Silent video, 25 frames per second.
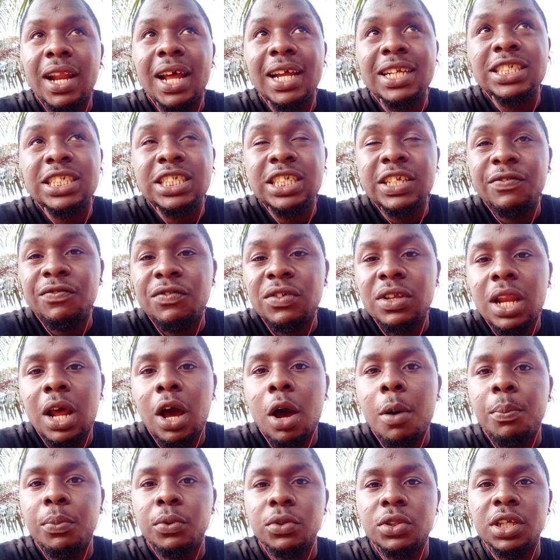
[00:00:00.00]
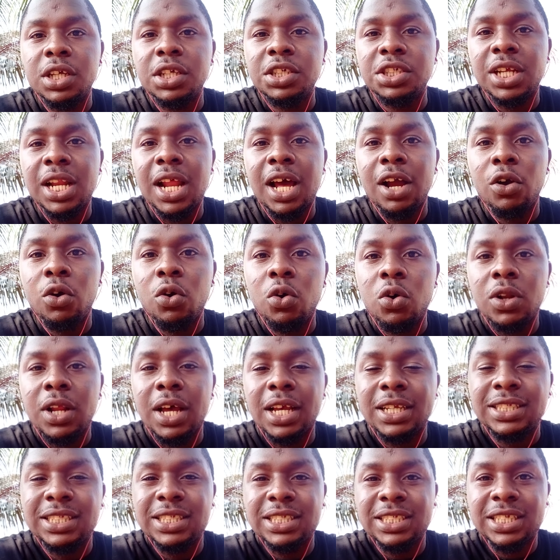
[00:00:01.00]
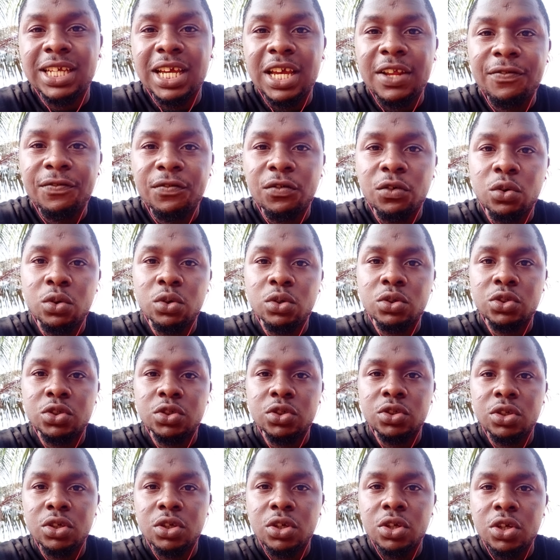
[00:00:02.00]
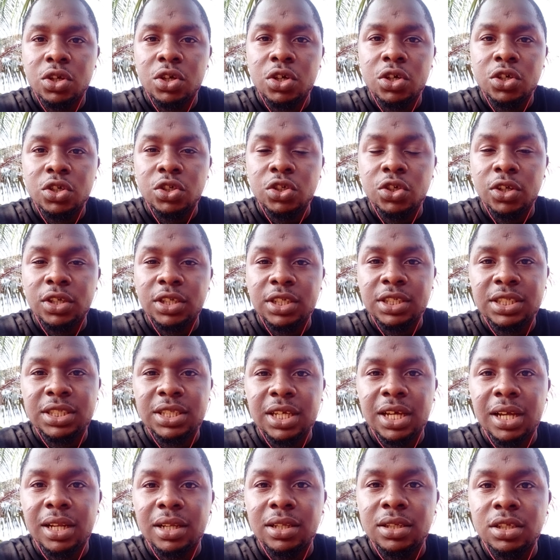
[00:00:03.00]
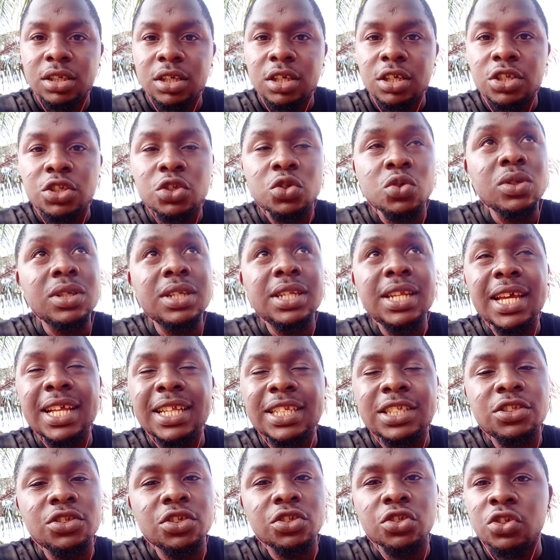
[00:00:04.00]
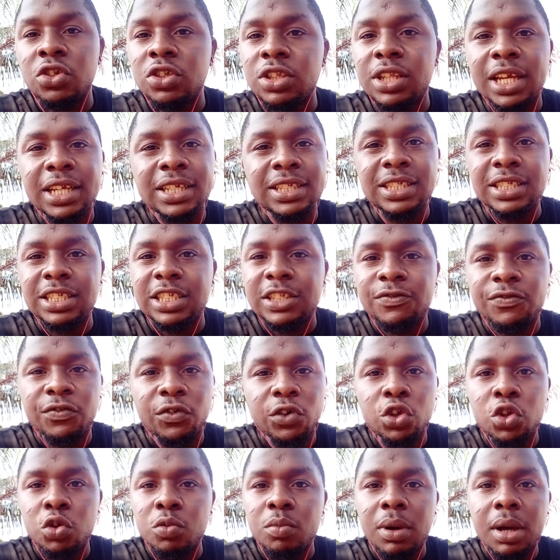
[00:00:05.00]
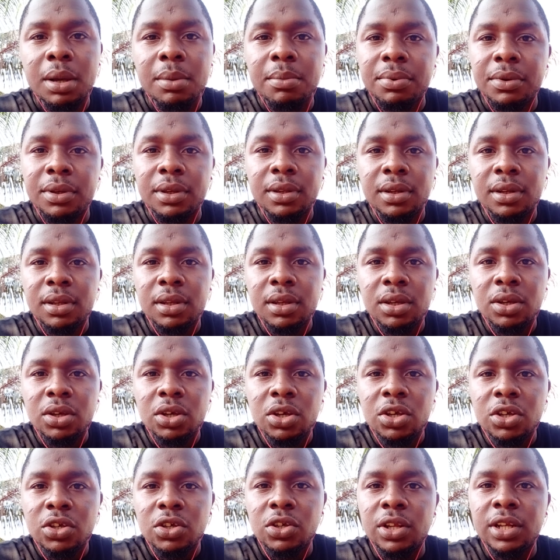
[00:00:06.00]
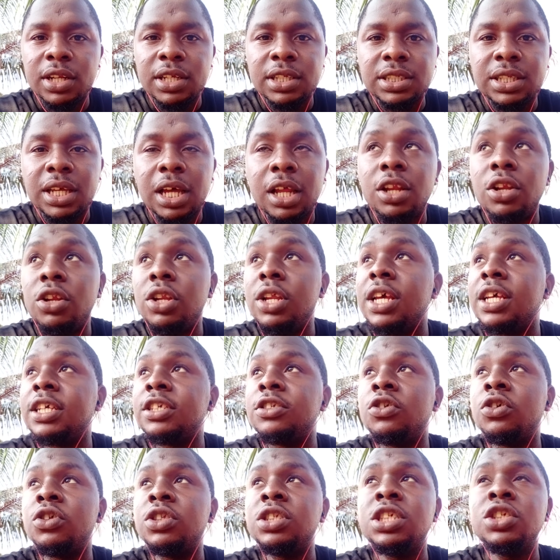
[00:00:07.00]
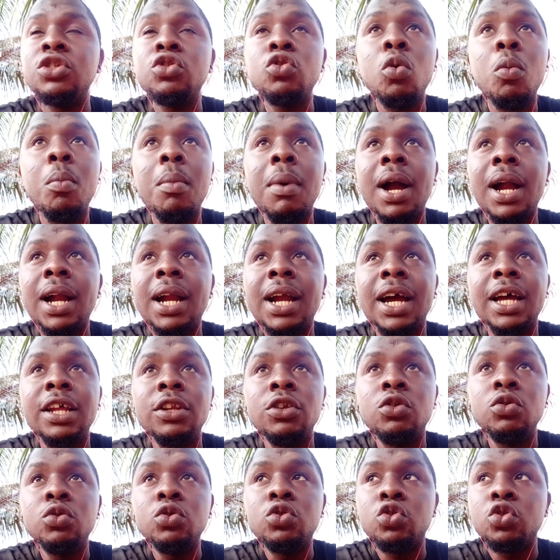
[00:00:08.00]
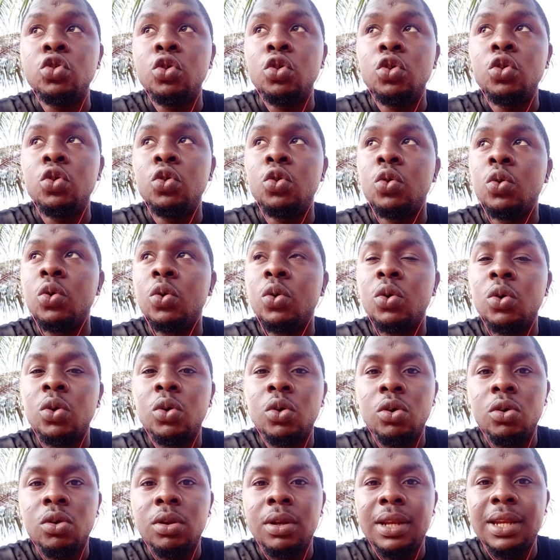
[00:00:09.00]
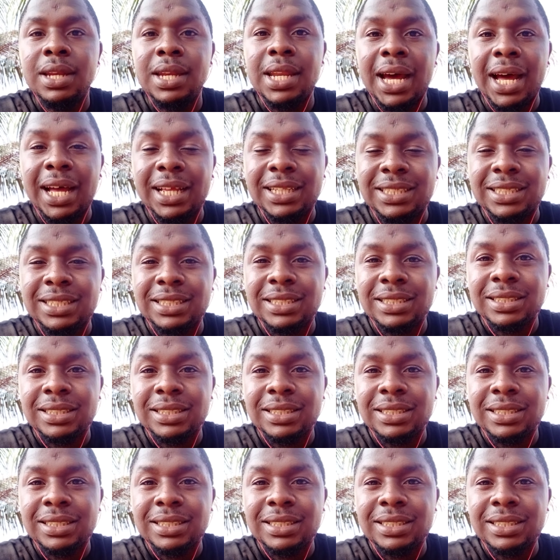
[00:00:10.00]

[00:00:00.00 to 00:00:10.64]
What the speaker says: and achieving our potential that God has designed for us. You understand? So death does not exist for human being. You understand? There's nothing no man can do to you that